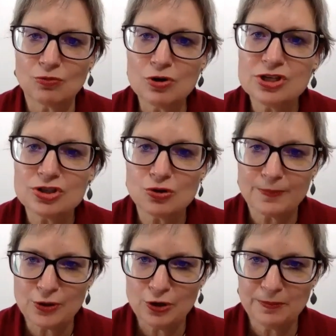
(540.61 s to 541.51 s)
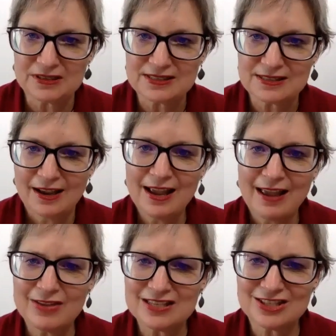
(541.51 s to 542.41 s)
What is your purpose?
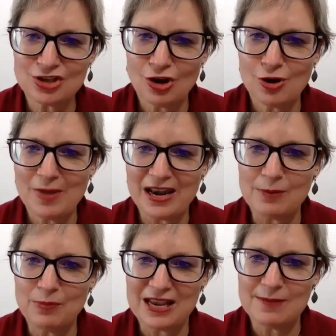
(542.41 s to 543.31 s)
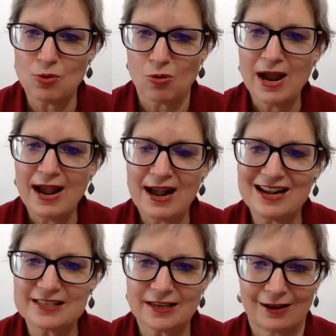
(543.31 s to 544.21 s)
And there's so many people
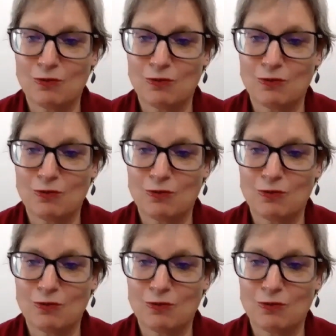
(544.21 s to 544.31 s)
asking,